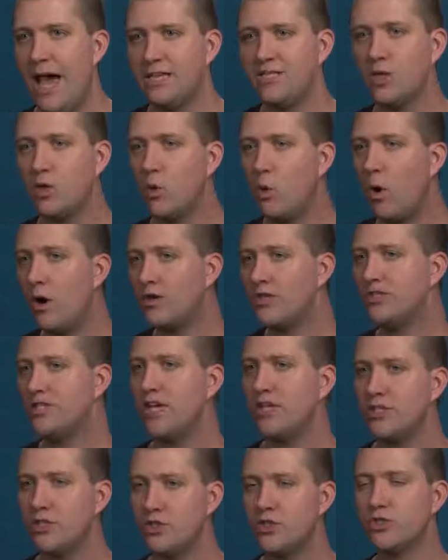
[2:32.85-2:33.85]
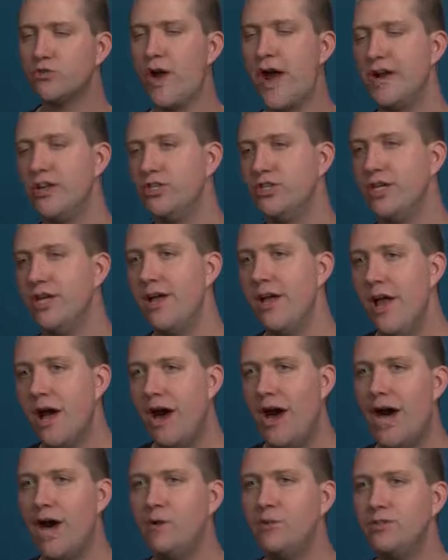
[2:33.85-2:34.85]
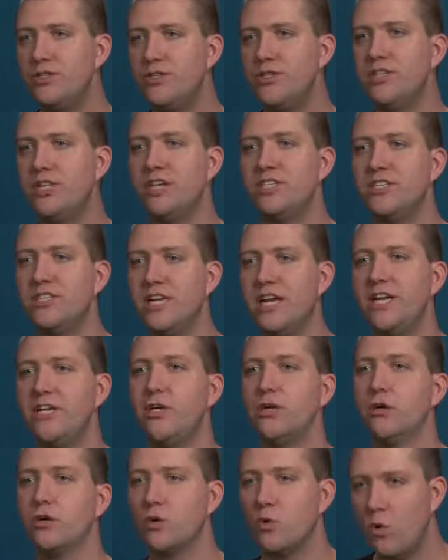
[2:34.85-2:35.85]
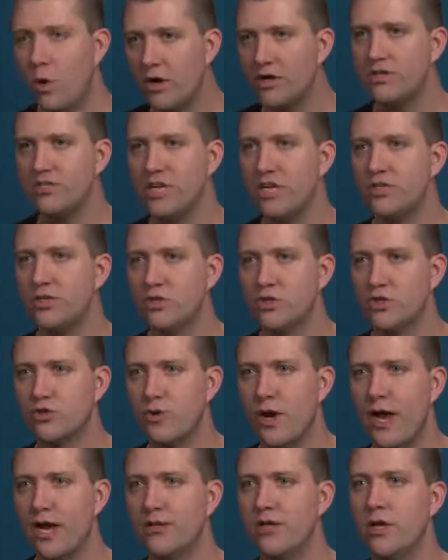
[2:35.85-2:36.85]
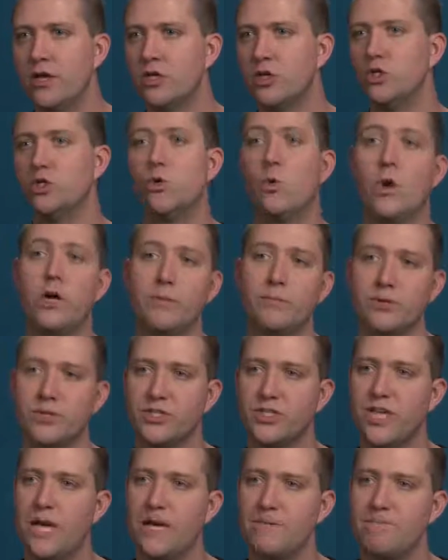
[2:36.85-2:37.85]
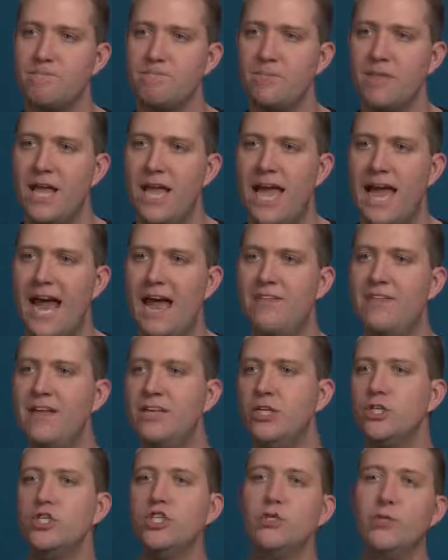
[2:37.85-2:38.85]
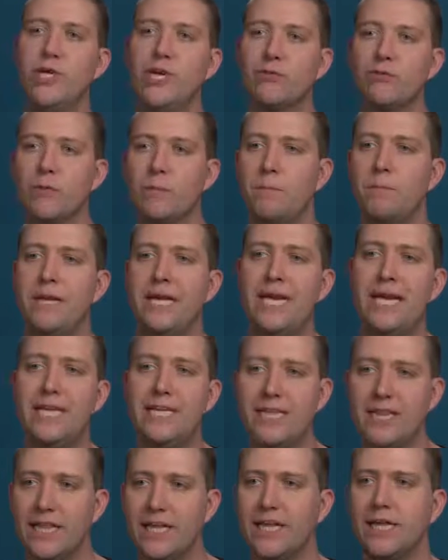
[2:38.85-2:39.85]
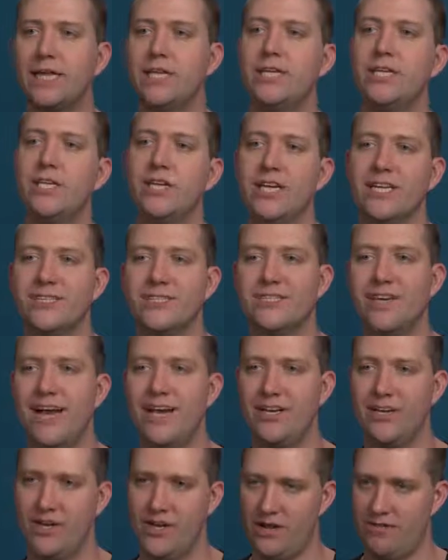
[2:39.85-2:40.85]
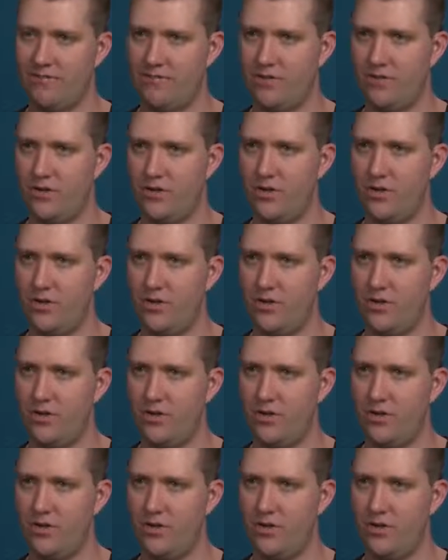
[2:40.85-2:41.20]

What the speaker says: As a quantization strategy, I would suggest setting your quantization strength to 20%, and then just doing it repeatedly till it gets tight enough.